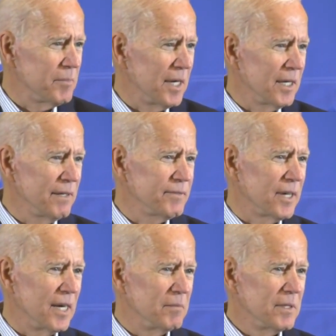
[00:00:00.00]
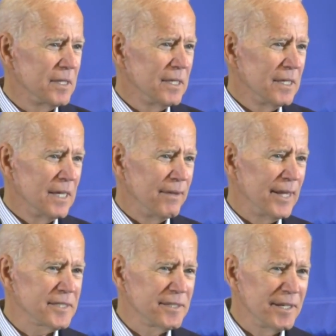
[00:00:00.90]
my lifetime. And
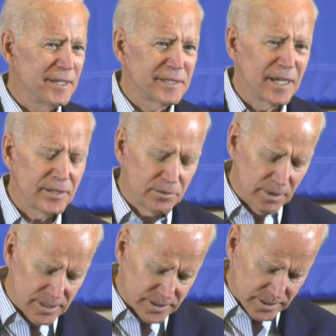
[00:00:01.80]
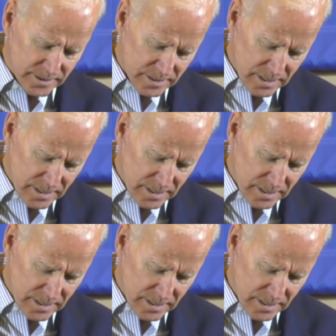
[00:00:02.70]
that's not an exaggeration.